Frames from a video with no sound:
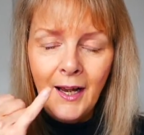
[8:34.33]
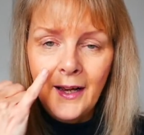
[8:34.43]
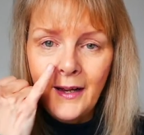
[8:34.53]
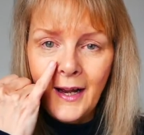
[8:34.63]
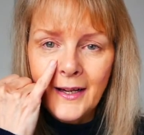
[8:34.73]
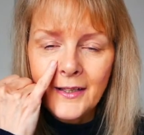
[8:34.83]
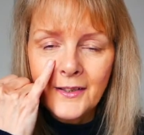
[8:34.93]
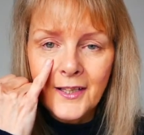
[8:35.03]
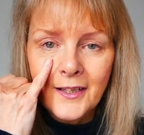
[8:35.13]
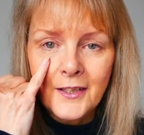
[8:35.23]
I can
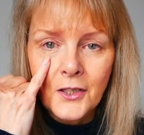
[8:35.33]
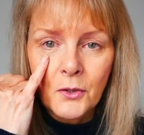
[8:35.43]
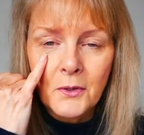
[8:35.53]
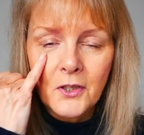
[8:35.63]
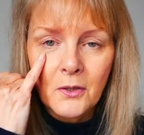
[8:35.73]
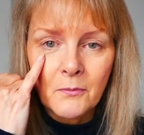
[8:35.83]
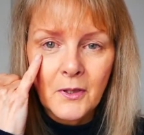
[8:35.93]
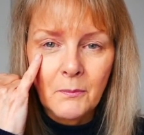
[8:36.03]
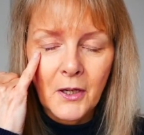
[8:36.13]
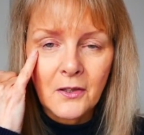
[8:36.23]
tell it's doing
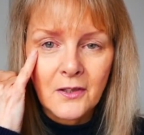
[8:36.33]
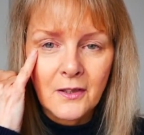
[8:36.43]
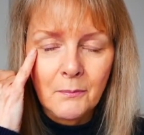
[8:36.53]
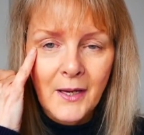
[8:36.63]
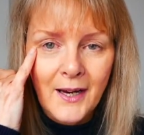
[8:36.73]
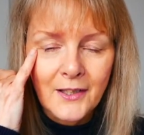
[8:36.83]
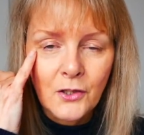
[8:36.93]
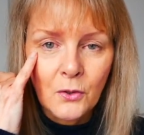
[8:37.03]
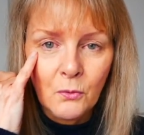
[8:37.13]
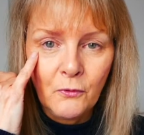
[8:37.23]
something because my eyes
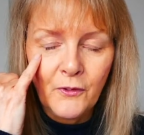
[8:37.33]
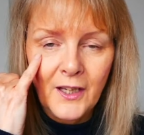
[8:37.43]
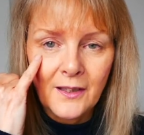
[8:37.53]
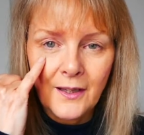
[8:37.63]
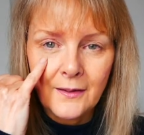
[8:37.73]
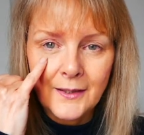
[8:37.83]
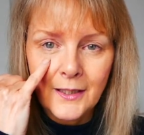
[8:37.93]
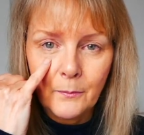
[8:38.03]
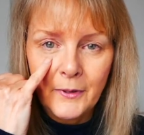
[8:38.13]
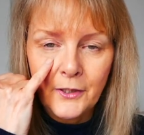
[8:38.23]
do feel a
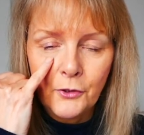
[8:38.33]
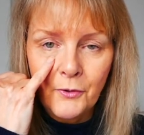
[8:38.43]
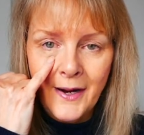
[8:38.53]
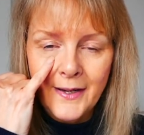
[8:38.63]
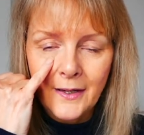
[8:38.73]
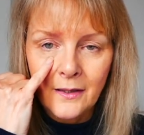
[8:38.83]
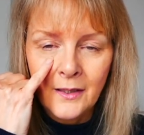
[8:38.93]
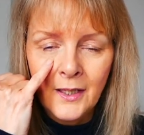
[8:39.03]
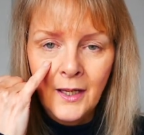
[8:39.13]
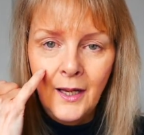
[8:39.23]
little bit drier,
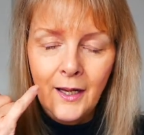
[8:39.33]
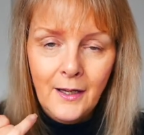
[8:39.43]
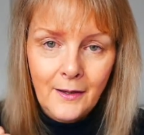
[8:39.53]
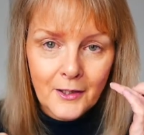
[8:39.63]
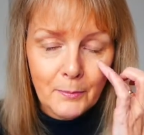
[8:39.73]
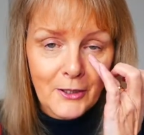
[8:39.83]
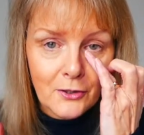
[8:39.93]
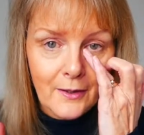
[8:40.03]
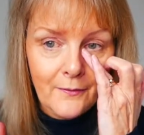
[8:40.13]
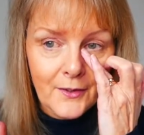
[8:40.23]

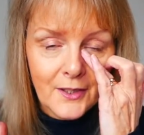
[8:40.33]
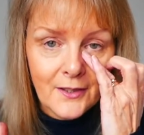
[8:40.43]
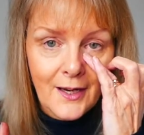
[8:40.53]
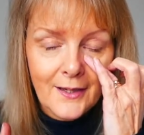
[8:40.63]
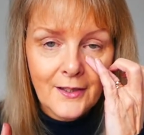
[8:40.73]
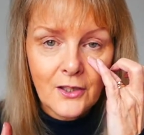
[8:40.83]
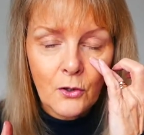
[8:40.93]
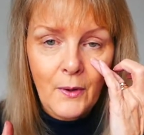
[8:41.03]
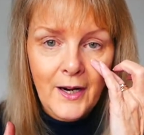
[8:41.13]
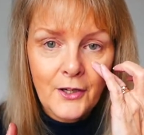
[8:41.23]
especially on this side it's
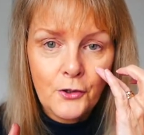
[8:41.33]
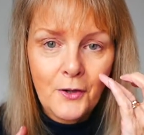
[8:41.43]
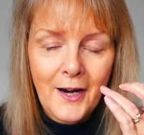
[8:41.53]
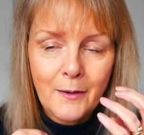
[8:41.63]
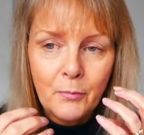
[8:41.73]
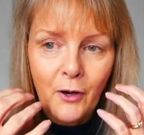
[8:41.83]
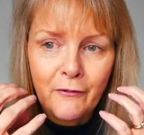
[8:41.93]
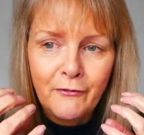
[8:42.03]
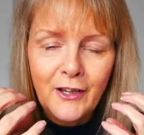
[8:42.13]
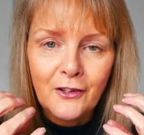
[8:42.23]
quite dry, but I
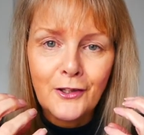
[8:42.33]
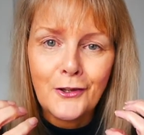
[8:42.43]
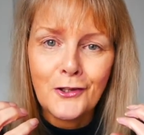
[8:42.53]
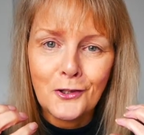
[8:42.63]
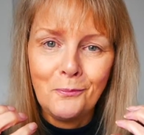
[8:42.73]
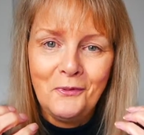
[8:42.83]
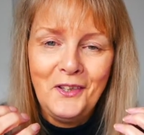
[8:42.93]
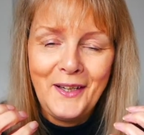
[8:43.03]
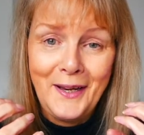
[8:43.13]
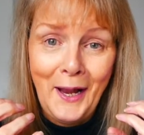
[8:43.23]
feel that there's
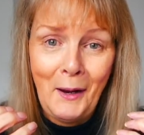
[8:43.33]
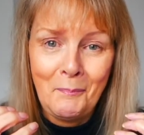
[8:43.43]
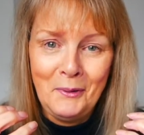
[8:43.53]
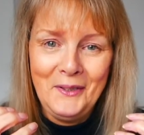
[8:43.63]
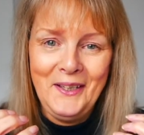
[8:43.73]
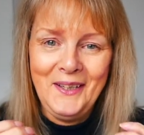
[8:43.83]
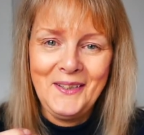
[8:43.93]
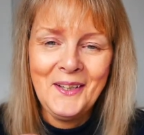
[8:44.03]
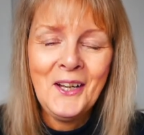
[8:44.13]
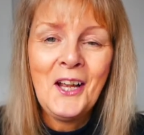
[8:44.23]
something
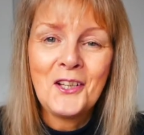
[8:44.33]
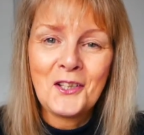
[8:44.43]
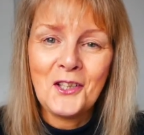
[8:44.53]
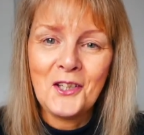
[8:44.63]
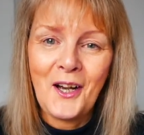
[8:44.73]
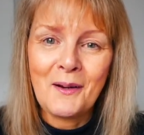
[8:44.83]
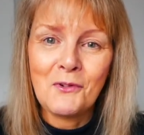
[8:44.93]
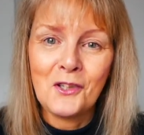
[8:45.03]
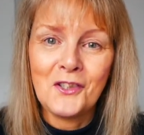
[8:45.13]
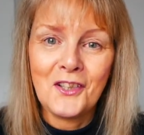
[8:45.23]
happening, so I'm
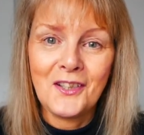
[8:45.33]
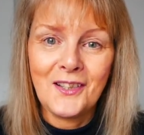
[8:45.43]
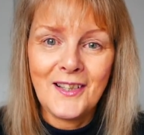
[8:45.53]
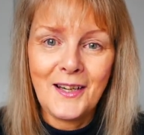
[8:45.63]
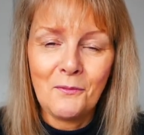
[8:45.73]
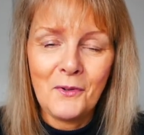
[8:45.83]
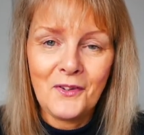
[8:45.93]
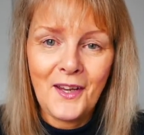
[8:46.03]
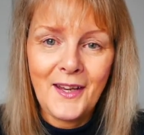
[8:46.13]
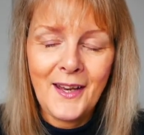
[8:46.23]
going to stick
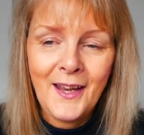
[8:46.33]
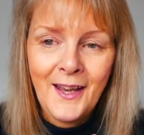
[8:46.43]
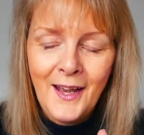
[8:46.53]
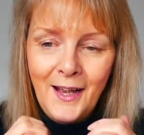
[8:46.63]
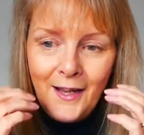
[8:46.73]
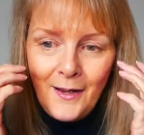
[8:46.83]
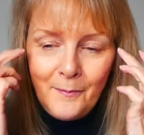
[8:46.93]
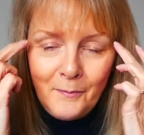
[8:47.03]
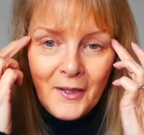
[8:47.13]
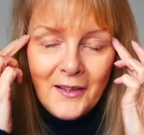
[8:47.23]
with it.
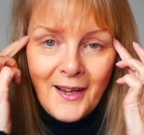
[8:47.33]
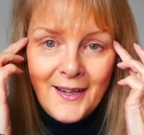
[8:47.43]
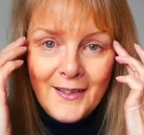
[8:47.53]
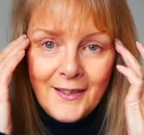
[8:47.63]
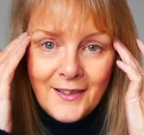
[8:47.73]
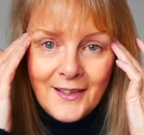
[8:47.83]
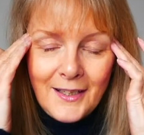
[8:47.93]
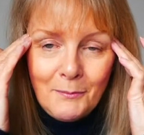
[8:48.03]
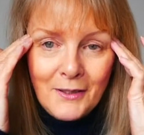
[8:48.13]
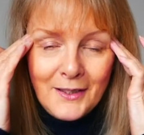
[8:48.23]
My lines
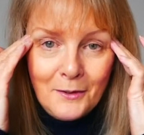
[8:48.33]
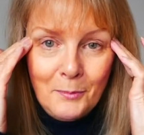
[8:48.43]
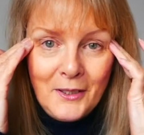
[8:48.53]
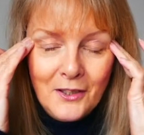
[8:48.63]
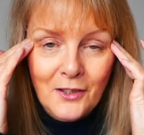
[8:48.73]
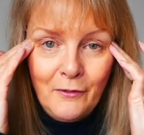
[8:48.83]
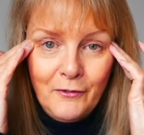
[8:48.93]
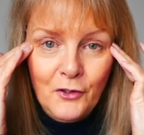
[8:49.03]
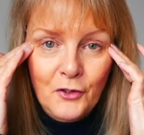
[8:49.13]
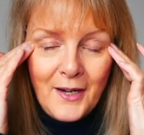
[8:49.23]
seem a little bit
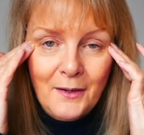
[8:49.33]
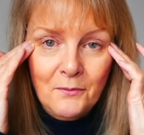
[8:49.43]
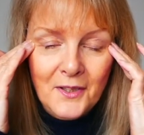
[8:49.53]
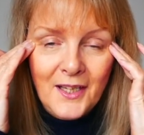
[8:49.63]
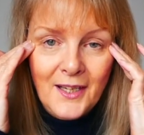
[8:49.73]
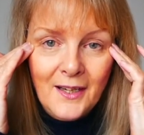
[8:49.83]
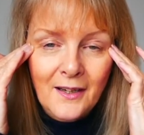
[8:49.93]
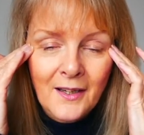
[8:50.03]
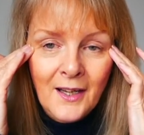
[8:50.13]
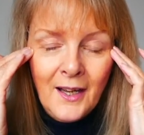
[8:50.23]
softened round
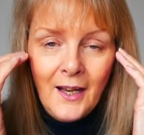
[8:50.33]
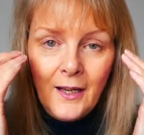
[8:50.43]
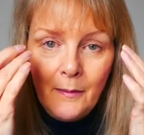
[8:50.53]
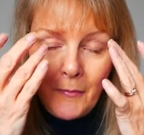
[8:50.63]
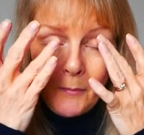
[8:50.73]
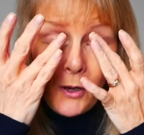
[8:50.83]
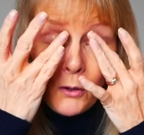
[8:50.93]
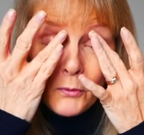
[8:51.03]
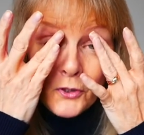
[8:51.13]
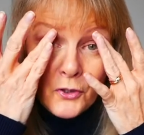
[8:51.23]
here. I'm
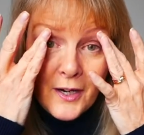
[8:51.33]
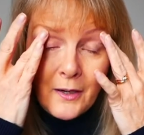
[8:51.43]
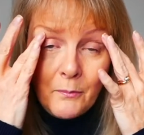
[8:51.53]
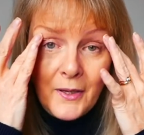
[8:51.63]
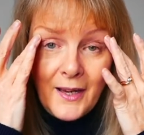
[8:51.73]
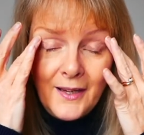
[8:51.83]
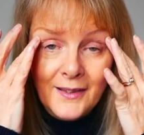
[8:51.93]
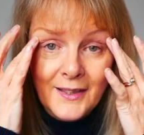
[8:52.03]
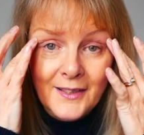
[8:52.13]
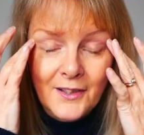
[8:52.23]
always dry on my
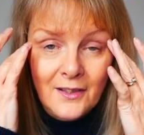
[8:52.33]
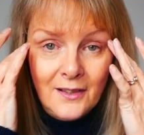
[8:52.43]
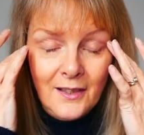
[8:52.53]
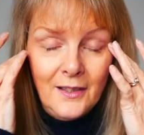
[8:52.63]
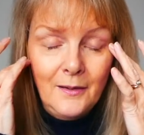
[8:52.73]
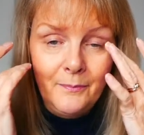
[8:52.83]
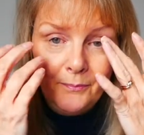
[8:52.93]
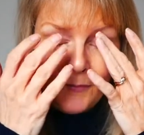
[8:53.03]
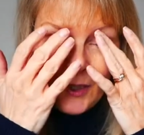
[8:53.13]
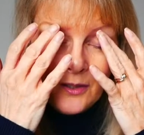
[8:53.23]
eyelids
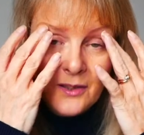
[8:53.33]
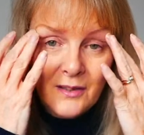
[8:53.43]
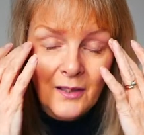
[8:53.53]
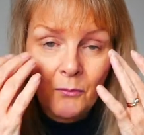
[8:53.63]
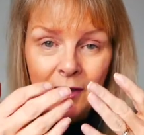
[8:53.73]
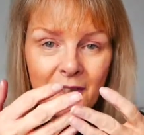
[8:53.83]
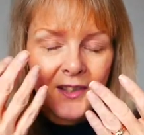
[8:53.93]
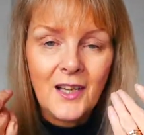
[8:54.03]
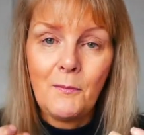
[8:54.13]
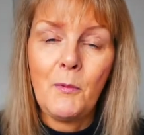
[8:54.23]
because when I
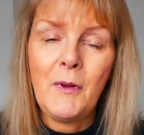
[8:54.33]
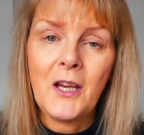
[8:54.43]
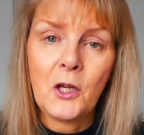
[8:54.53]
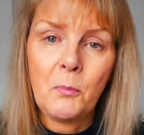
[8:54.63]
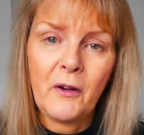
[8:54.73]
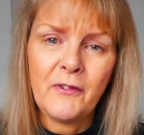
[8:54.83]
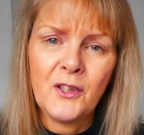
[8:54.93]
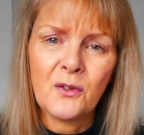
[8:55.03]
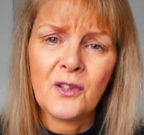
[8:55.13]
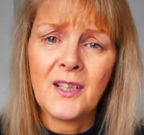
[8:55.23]
take my makeup off
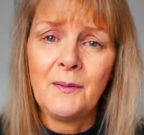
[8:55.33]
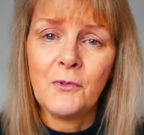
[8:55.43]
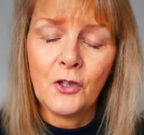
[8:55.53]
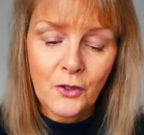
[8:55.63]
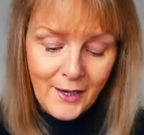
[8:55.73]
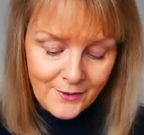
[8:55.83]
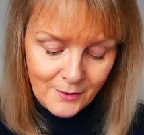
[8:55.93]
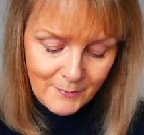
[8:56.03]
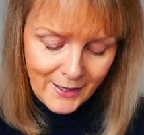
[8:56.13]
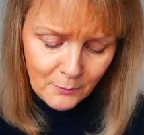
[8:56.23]
it does seem to dry
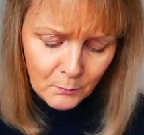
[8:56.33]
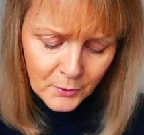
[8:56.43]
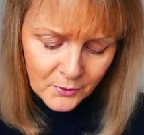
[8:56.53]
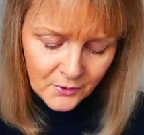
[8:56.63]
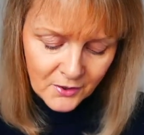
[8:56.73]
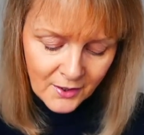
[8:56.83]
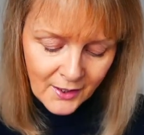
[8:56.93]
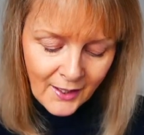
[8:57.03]
them out, but